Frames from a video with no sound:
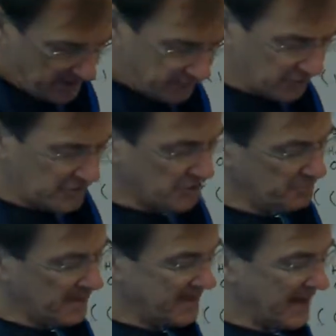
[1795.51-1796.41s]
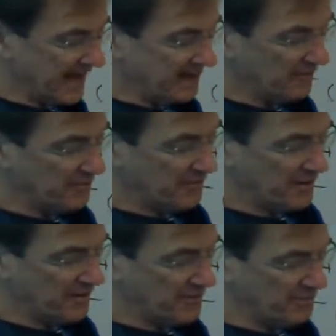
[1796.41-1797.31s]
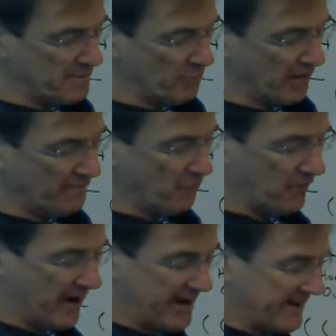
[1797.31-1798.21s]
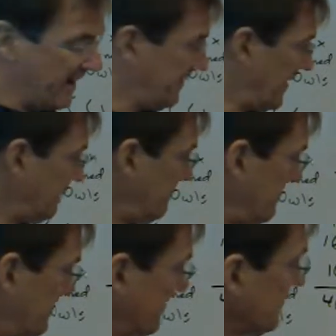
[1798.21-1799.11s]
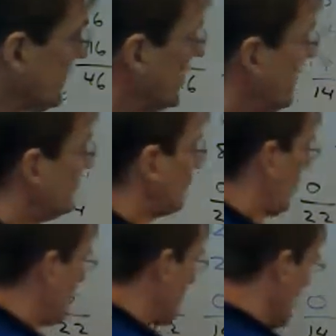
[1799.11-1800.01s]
So there should be a negative 3.49 down there. So